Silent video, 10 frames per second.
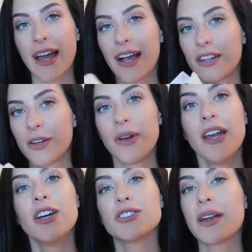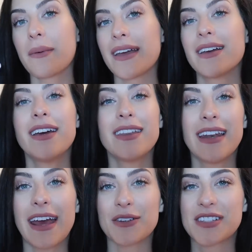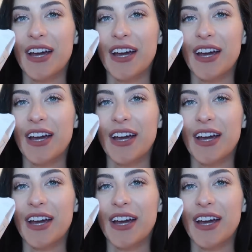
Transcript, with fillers: I got you. So anyway, the nails.